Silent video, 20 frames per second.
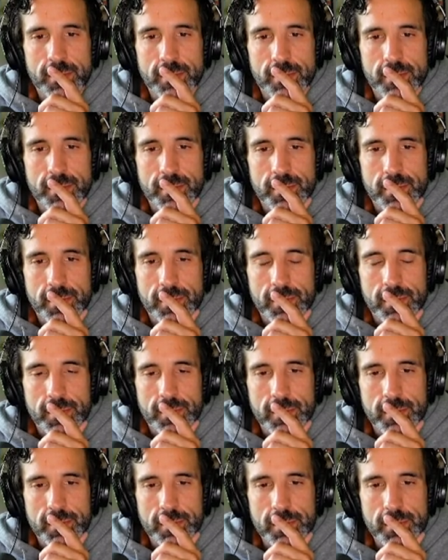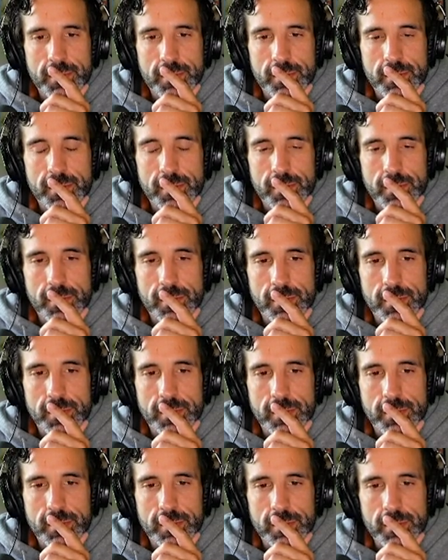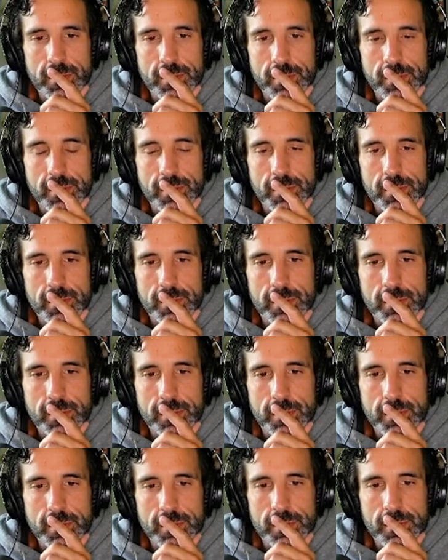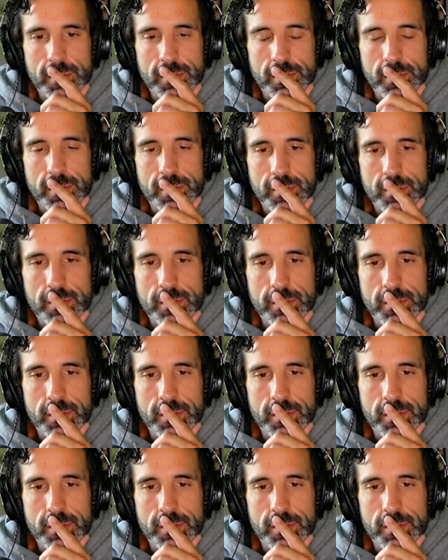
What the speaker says: (silent)